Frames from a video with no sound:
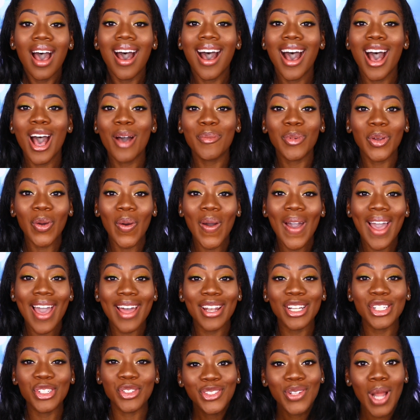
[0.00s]
Go
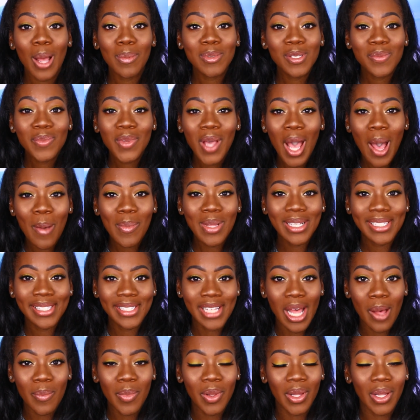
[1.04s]
ahead and drop some
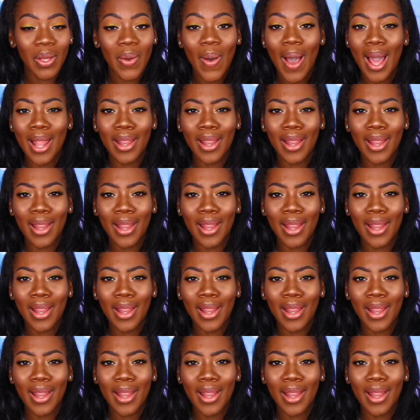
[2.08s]
comments down below.